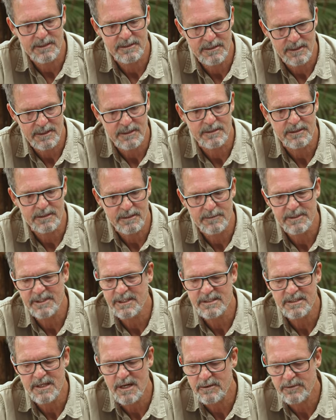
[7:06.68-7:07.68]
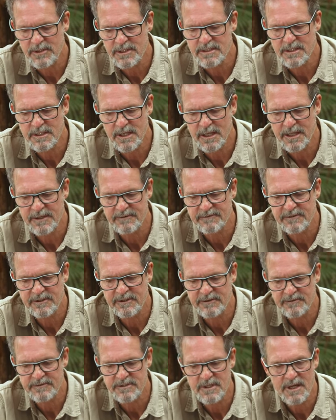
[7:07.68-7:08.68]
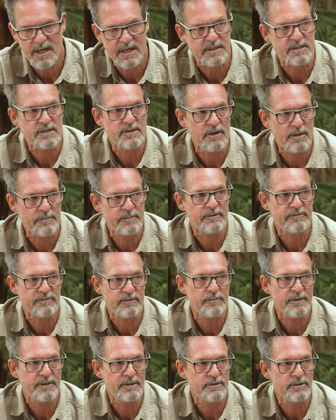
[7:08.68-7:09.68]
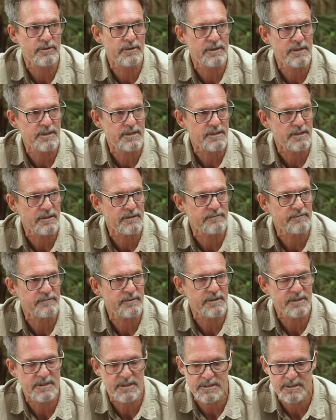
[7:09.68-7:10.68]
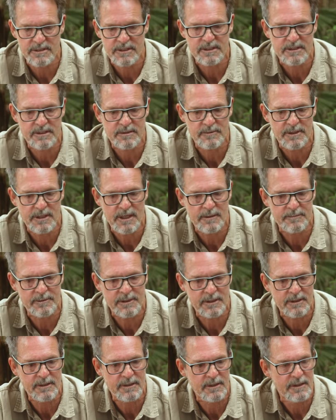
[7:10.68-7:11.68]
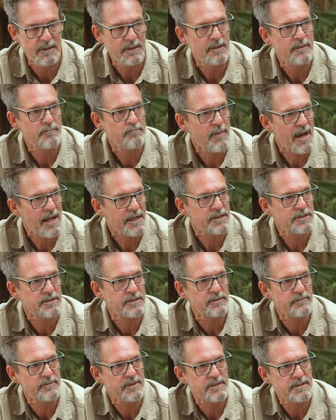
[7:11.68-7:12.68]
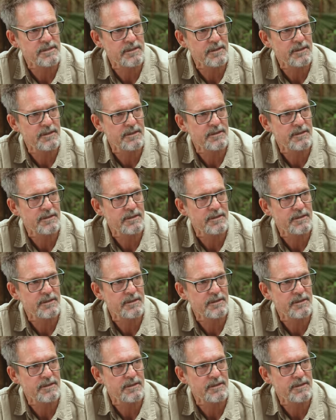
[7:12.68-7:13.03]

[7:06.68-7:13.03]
Indeed. I mean, there's no reason to let fear of snakes stop you from enjoying yourself. You just need to be able to manage the risk.